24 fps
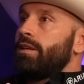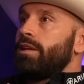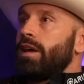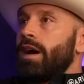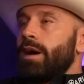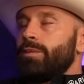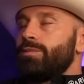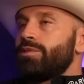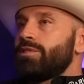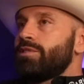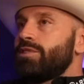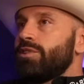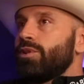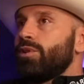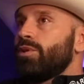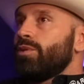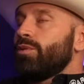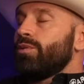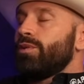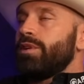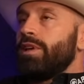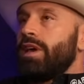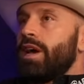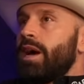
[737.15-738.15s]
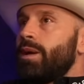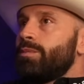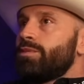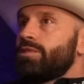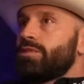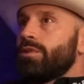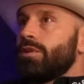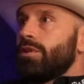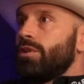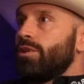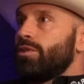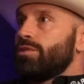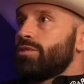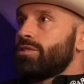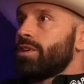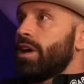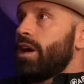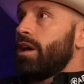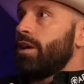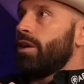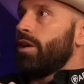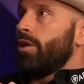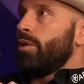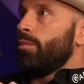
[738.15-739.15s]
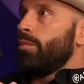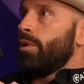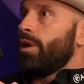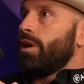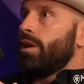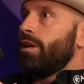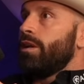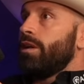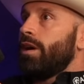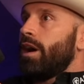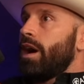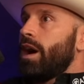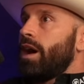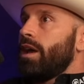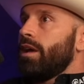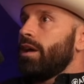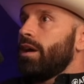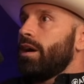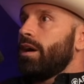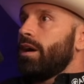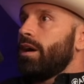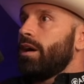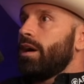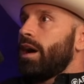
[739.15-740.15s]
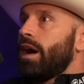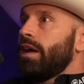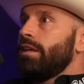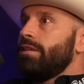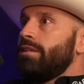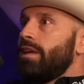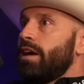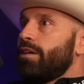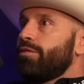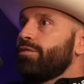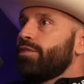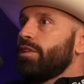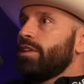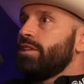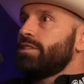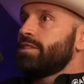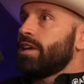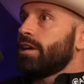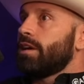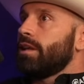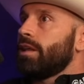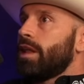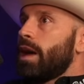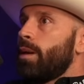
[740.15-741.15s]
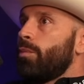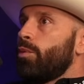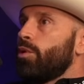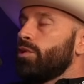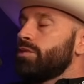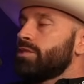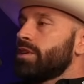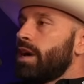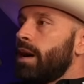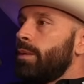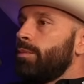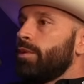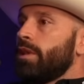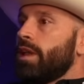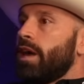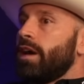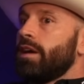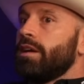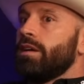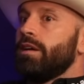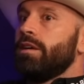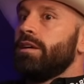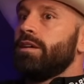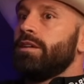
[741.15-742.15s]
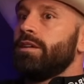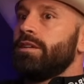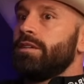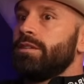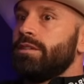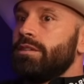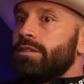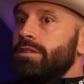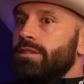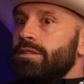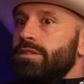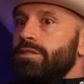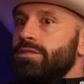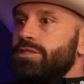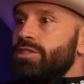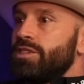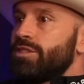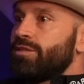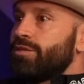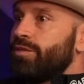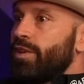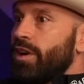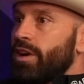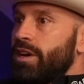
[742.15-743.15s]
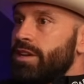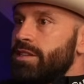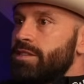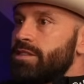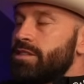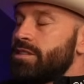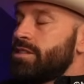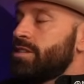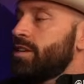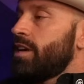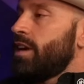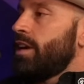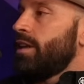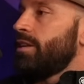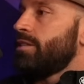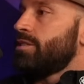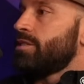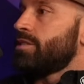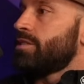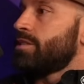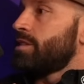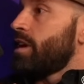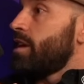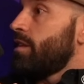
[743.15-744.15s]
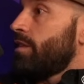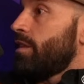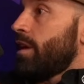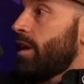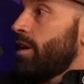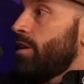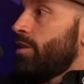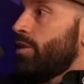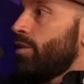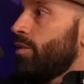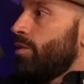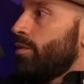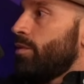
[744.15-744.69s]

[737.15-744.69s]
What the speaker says: I'm still a little psycho, but I definitely take a lot more time to like just fucking sit and just say thank you.